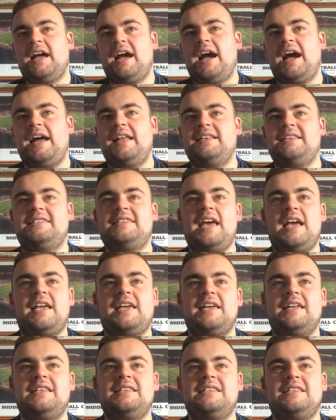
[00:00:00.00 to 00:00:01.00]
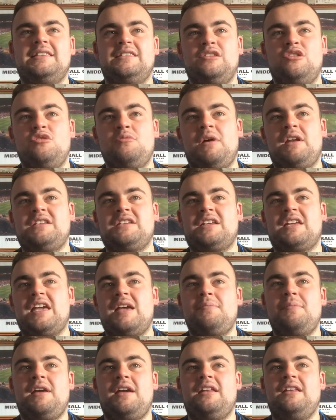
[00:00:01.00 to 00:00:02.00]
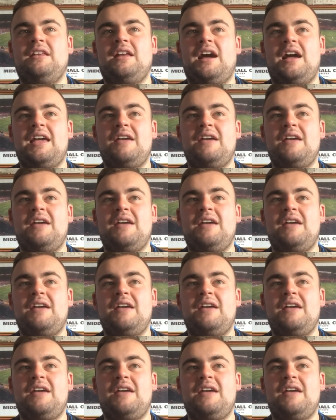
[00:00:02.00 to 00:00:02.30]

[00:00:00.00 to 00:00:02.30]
and second, the new manager came in,